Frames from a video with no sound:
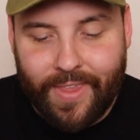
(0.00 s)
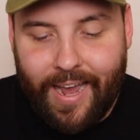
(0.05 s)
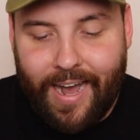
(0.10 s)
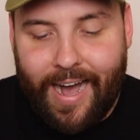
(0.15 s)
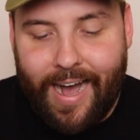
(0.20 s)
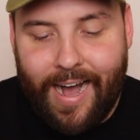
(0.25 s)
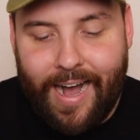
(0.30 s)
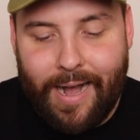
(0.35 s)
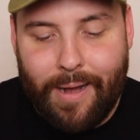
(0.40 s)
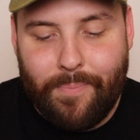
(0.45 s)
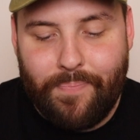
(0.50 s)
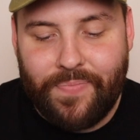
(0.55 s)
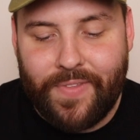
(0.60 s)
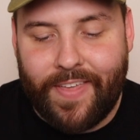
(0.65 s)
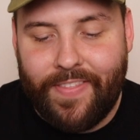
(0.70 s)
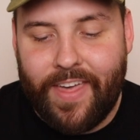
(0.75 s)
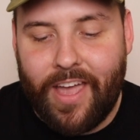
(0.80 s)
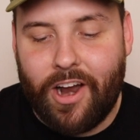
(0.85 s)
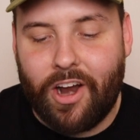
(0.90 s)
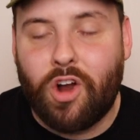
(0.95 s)

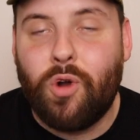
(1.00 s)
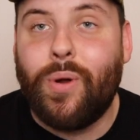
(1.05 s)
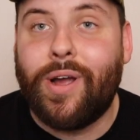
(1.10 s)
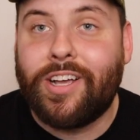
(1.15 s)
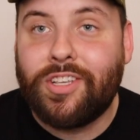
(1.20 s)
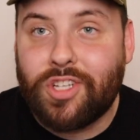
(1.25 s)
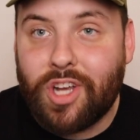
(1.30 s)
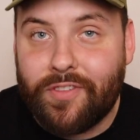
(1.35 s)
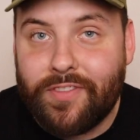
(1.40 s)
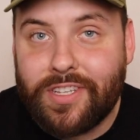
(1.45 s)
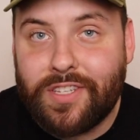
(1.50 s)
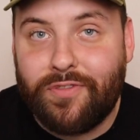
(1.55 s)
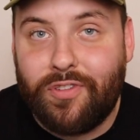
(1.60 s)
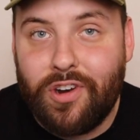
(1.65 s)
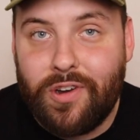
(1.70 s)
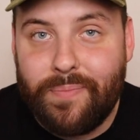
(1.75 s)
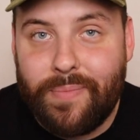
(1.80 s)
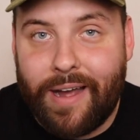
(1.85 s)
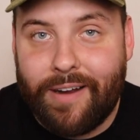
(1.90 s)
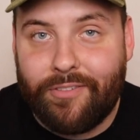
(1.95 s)
And they are quick service
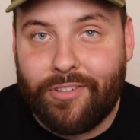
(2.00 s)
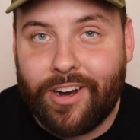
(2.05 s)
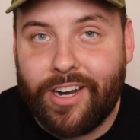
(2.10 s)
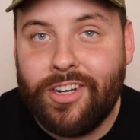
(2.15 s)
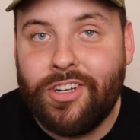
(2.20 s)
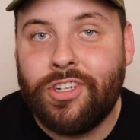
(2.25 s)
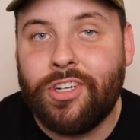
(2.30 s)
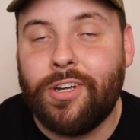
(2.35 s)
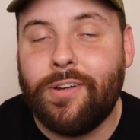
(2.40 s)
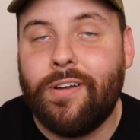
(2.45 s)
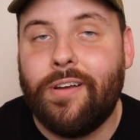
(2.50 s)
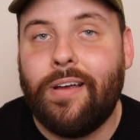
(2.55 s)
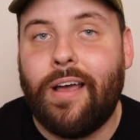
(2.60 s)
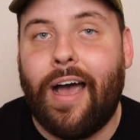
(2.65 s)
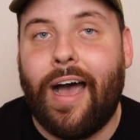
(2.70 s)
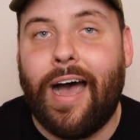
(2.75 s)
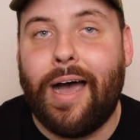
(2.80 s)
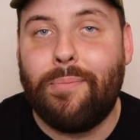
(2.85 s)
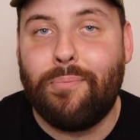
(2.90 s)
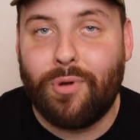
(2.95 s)
food and beverage,
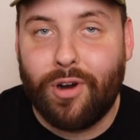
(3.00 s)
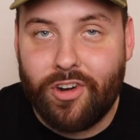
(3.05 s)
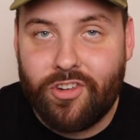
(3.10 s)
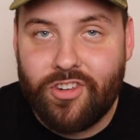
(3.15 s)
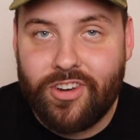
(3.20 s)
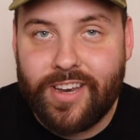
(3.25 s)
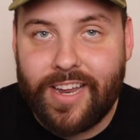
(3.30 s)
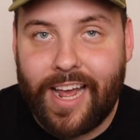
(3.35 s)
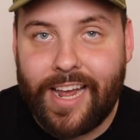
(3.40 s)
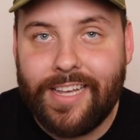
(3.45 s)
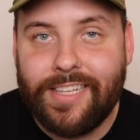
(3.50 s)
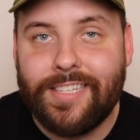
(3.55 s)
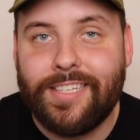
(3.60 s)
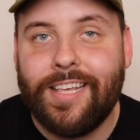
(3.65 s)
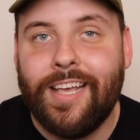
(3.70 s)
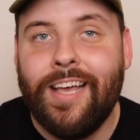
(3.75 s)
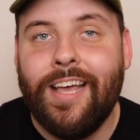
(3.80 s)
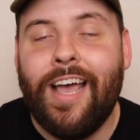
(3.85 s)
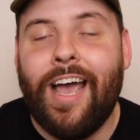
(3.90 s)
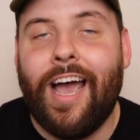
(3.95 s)

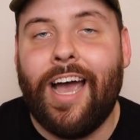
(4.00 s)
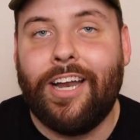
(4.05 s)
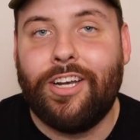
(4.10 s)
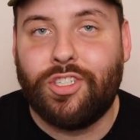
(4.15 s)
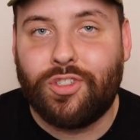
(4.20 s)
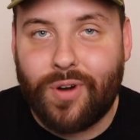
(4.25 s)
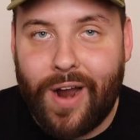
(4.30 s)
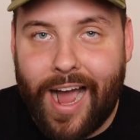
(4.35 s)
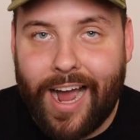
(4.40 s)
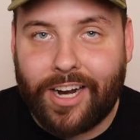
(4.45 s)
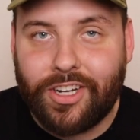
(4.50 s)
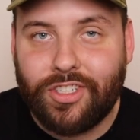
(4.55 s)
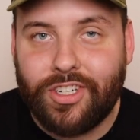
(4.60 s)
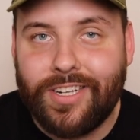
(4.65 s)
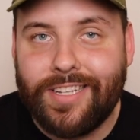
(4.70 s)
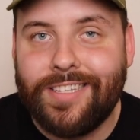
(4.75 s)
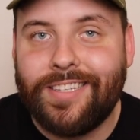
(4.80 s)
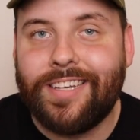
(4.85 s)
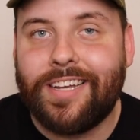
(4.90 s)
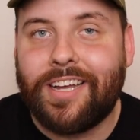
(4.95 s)
merchandise,
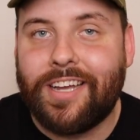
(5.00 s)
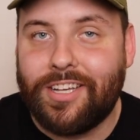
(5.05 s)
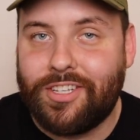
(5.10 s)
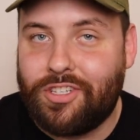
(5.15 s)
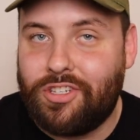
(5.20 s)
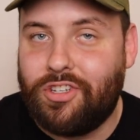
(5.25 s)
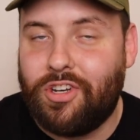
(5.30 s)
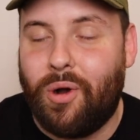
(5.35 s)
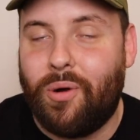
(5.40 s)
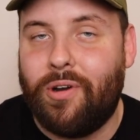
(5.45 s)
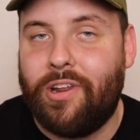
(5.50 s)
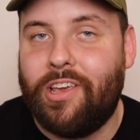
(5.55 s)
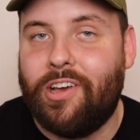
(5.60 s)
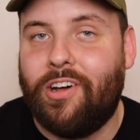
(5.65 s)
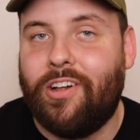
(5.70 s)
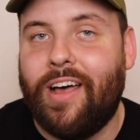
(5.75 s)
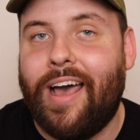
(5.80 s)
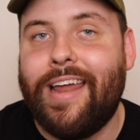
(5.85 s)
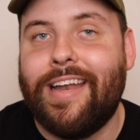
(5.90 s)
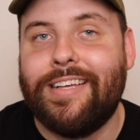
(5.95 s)
attractions,
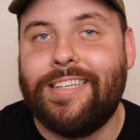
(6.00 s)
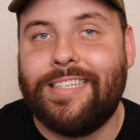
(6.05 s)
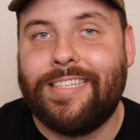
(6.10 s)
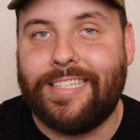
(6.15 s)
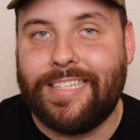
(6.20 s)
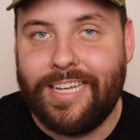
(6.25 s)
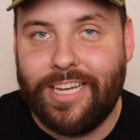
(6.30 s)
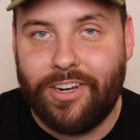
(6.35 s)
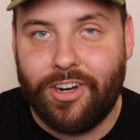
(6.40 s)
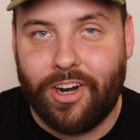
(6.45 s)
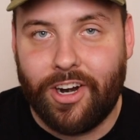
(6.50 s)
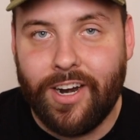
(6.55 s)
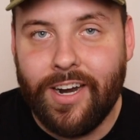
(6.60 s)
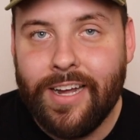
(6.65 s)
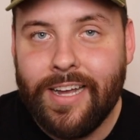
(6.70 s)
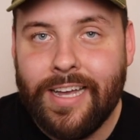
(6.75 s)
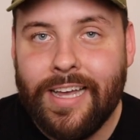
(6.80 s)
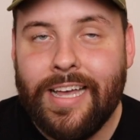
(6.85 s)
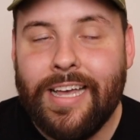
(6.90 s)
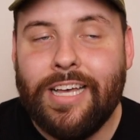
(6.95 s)
custodial, and a
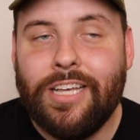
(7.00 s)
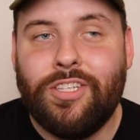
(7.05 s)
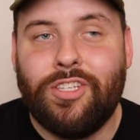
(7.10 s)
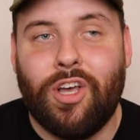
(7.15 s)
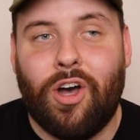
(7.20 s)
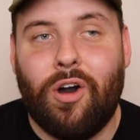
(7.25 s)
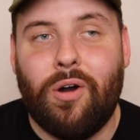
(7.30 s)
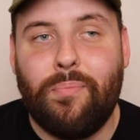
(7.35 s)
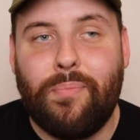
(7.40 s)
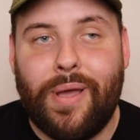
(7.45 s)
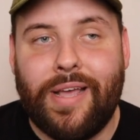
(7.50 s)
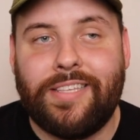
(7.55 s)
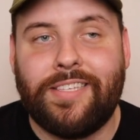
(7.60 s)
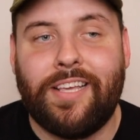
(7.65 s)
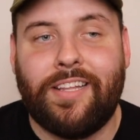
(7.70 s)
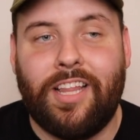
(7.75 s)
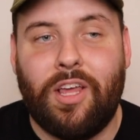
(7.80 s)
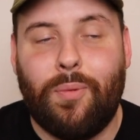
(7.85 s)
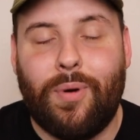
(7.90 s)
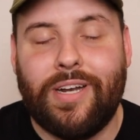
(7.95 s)
cedar. So
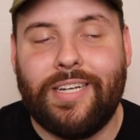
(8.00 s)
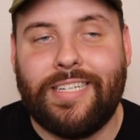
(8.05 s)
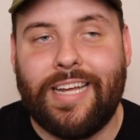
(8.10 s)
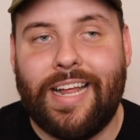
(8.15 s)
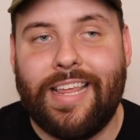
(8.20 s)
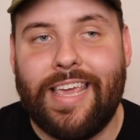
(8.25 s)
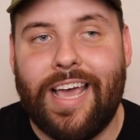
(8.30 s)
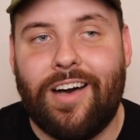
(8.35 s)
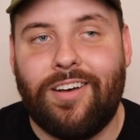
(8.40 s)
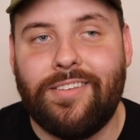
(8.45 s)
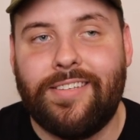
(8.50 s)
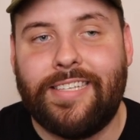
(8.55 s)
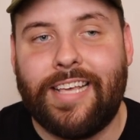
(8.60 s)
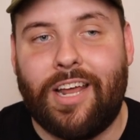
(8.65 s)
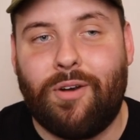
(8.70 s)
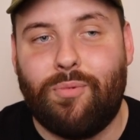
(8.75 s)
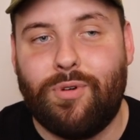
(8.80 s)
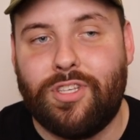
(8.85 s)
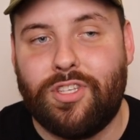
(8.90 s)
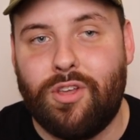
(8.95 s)
basically what Danielle
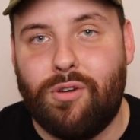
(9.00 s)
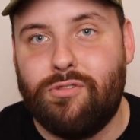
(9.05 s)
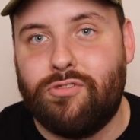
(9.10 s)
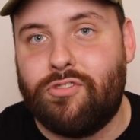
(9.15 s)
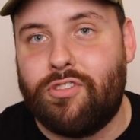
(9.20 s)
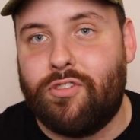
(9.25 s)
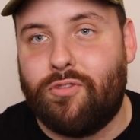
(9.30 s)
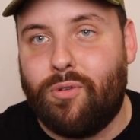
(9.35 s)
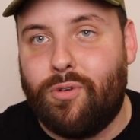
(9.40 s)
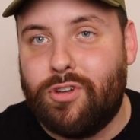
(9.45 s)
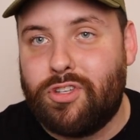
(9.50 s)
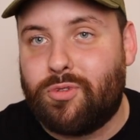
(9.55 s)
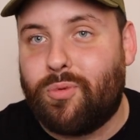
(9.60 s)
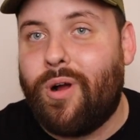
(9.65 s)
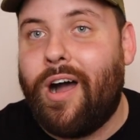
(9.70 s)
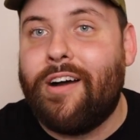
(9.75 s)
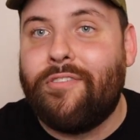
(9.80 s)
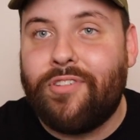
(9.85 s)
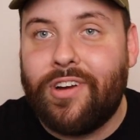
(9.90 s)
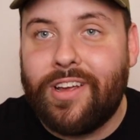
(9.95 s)
said was those are the roles
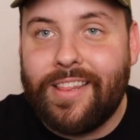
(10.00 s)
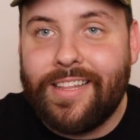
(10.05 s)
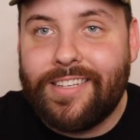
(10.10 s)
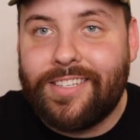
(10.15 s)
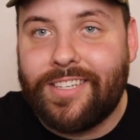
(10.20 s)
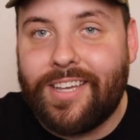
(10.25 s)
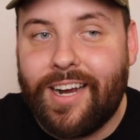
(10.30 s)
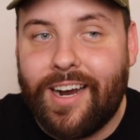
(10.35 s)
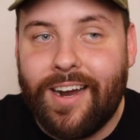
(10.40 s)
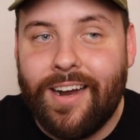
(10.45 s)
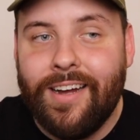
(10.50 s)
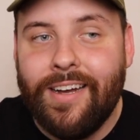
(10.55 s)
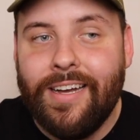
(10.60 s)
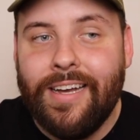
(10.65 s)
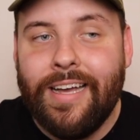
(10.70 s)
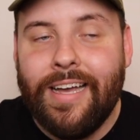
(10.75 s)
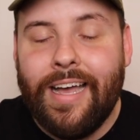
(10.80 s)
we're offering this year.